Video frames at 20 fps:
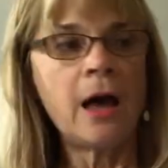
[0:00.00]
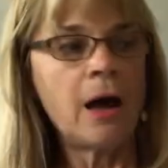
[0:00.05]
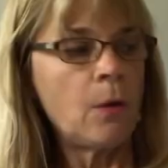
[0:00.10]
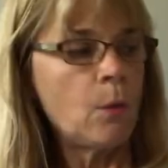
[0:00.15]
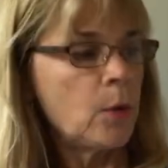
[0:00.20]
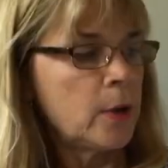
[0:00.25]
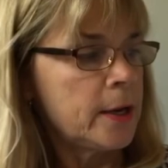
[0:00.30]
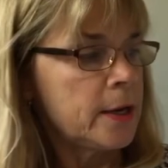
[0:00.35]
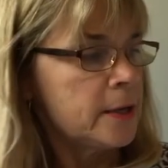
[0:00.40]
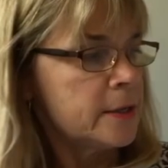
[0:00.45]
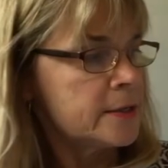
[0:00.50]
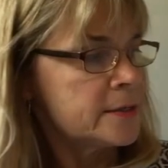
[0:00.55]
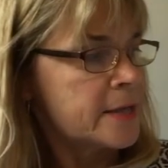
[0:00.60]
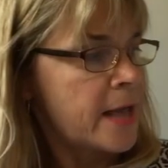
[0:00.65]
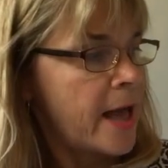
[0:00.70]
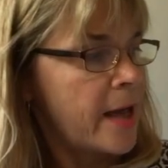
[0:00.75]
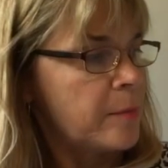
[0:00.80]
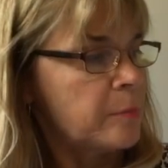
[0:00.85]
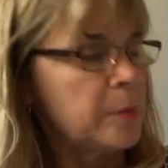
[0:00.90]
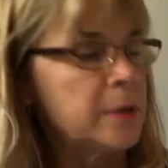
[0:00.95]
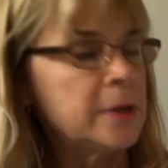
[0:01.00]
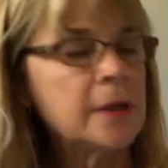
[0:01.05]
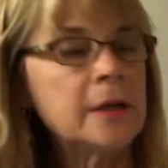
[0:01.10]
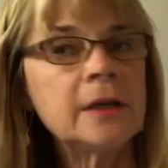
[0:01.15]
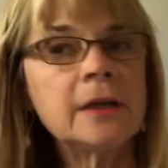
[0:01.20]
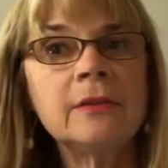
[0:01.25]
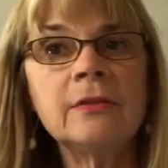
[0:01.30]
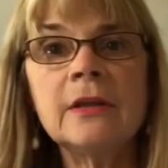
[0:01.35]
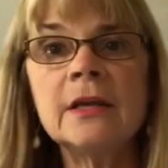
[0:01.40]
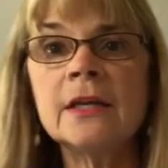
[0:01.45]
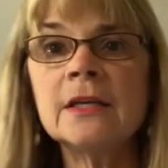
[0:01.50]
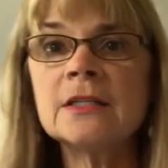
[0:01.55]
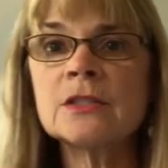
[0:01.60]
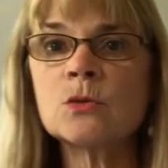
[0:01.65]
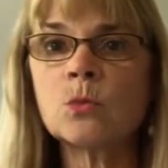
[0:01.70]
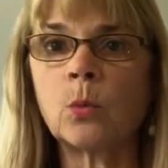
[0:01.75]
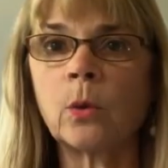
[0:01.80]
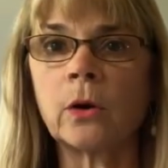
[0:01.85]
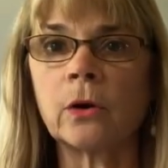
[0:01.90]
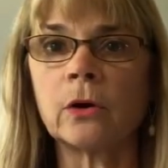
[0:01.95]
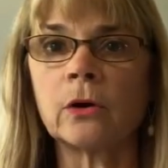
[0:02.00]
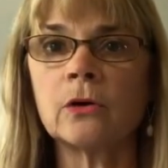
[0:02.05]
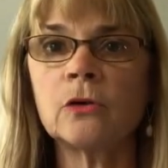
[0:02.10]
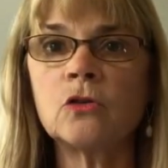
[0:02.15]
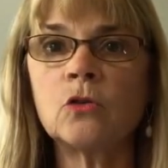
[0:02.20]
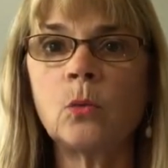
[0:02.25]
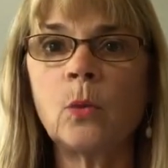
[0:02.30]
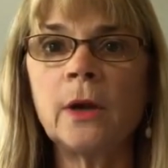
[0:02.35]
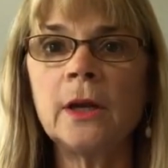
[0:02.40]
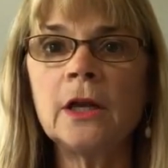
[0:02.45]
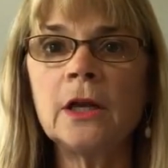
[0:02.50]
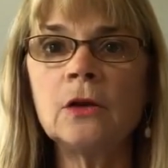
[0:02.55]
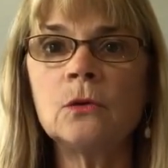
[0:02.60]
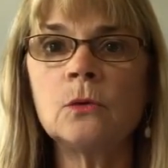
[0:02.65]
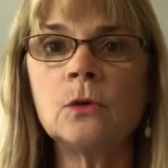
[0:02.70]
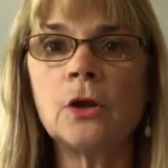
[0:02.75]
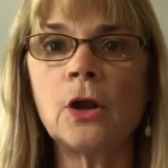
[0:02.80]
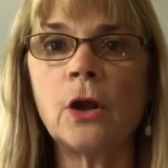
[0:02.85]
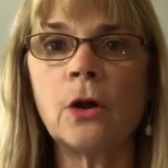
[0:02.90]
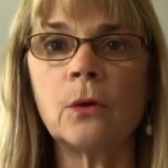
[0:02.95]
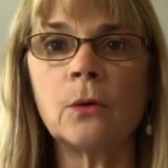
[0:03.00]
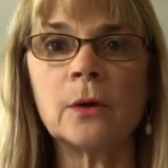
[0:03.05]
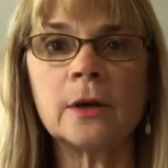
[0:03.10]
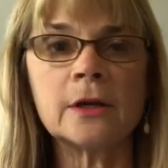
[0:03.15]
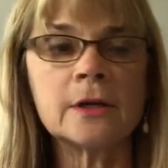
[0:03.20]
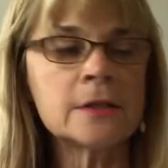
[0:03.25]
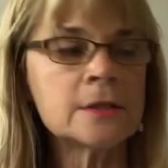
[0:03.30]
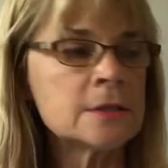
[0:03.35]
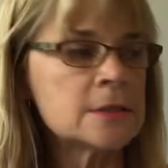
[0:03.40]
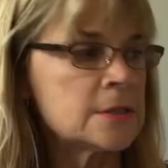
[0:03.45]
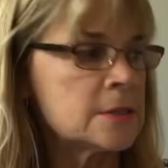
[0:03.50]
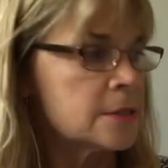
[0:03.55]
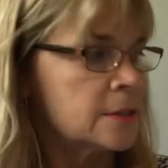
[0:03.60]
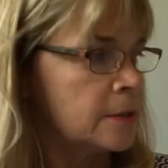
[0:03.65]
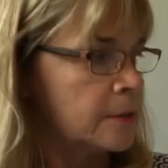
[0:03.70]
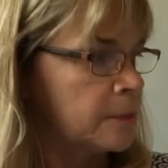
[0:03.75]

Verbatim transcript: what is happening in these words. What do you notice?